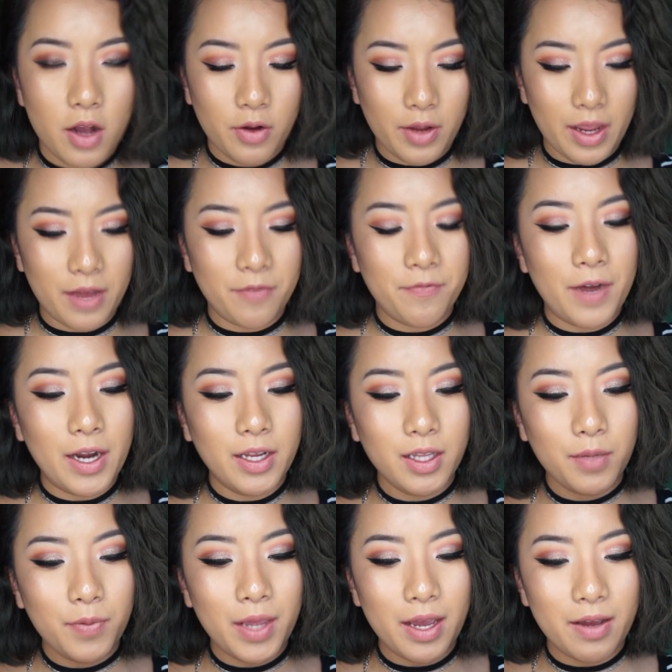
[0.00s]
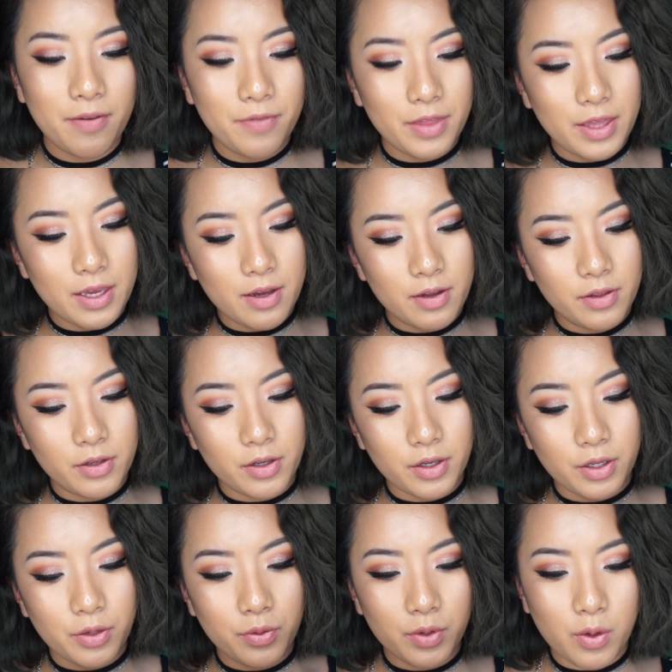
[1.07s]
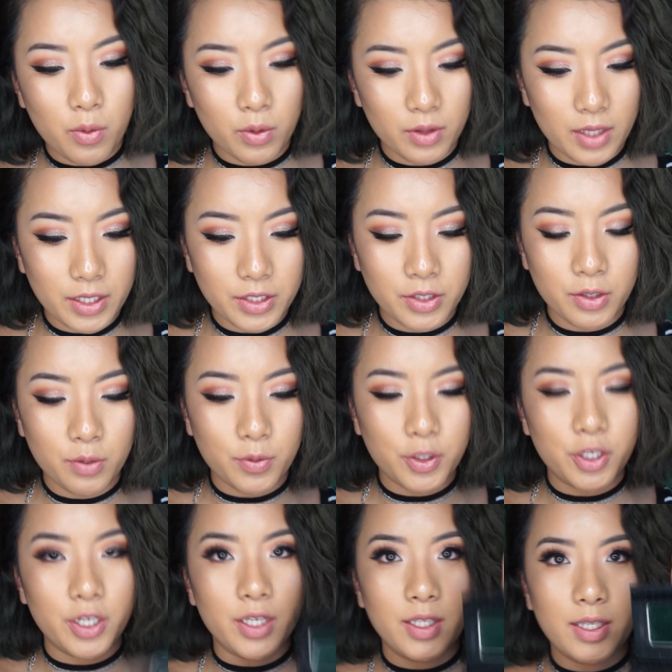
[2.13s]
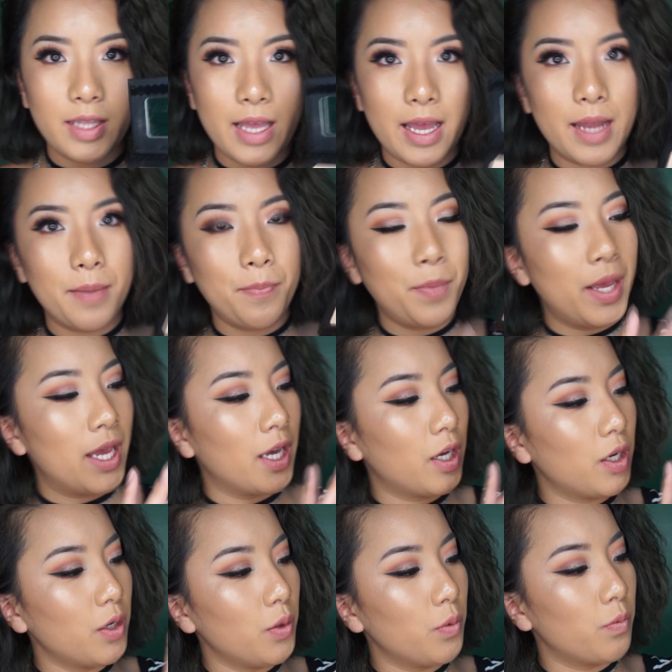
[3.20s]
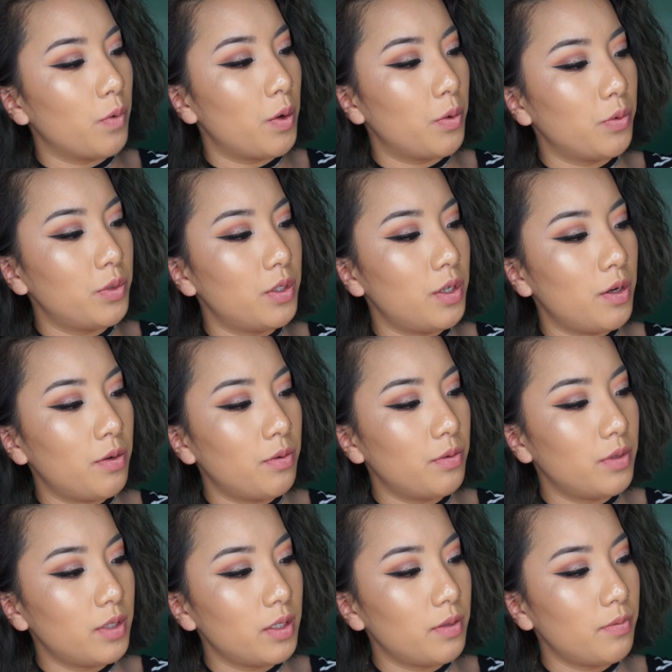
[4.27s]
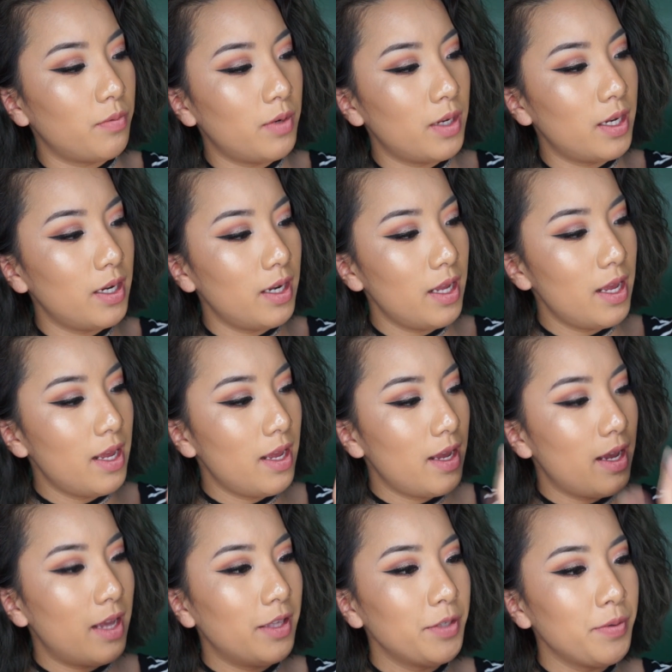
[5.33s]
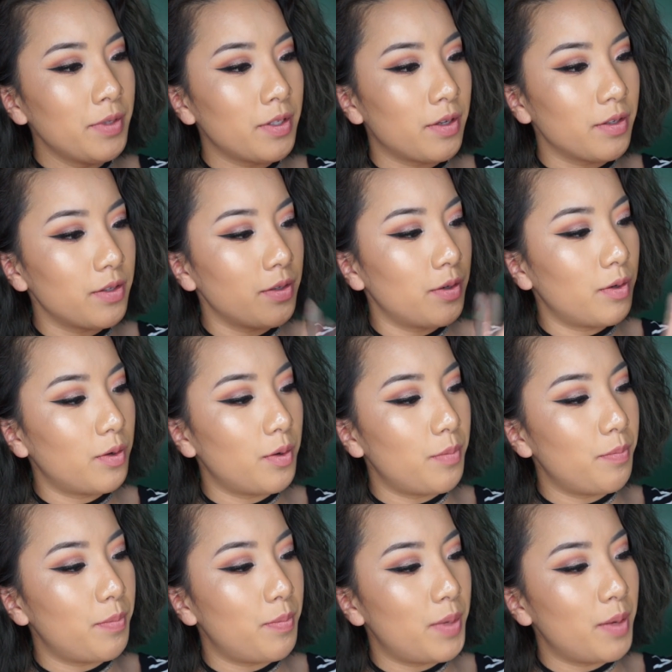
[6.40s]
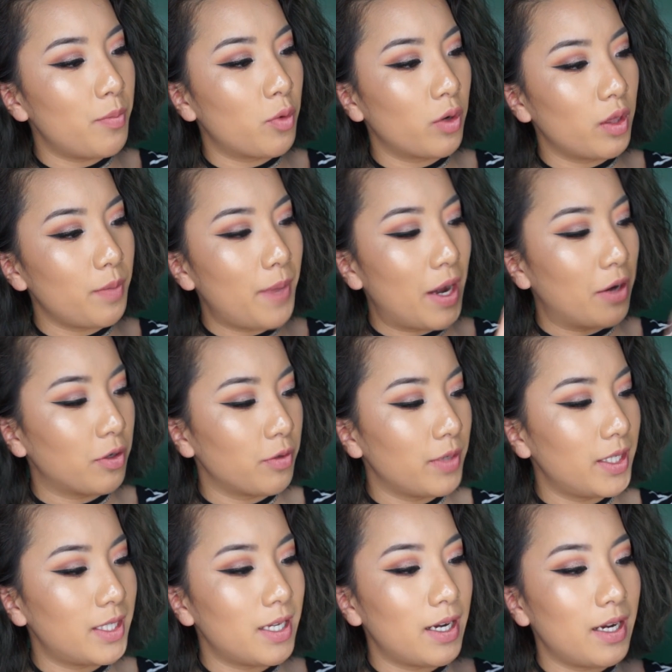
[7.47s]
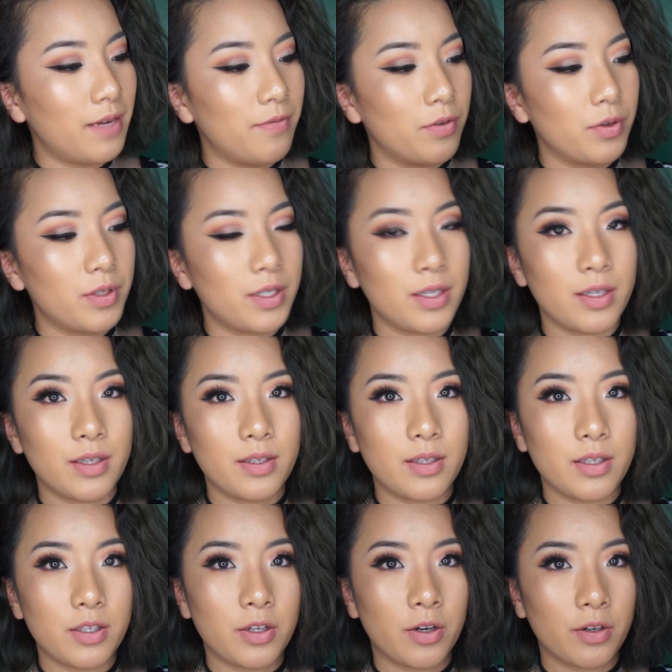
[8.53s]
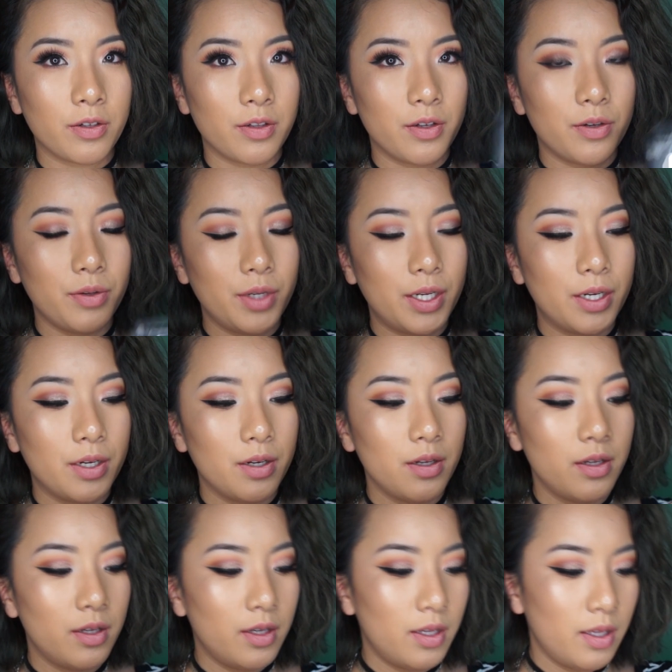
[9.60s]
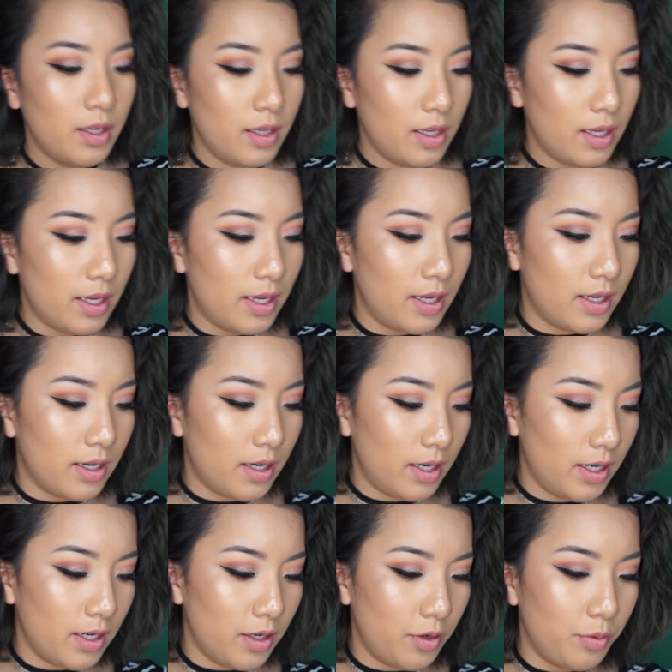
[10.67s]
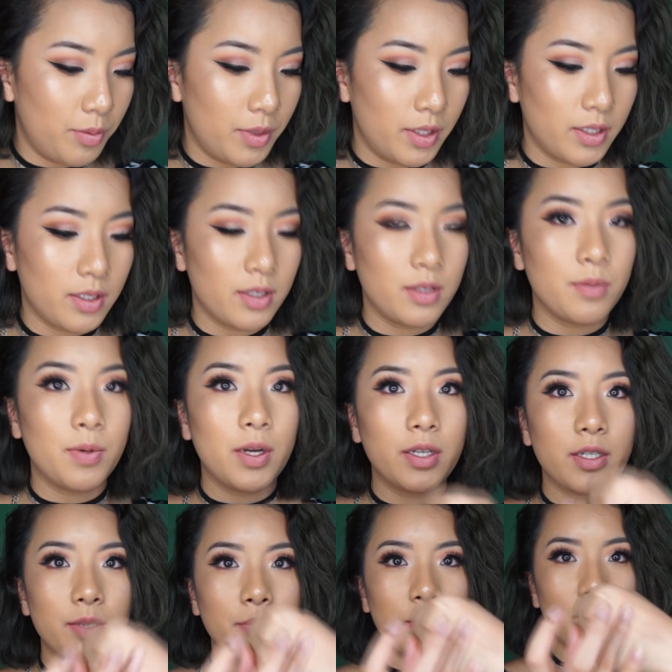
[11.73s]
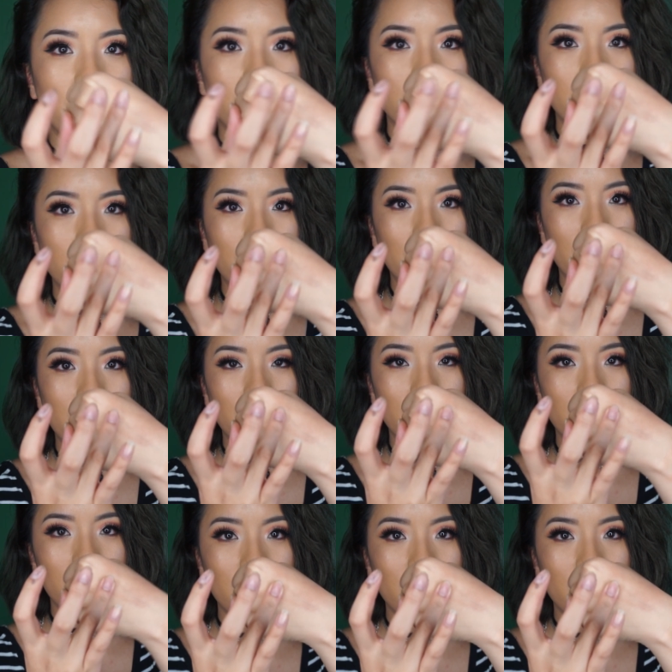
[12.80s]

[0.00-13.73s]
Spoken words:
Okay, and finally we have the color Unicorn Luster, which is that pink rose toned one. And this one's also a bit more on the powdery side versus Star Glow here. And I need a new place to swatch. I'm gonna do these on my hand.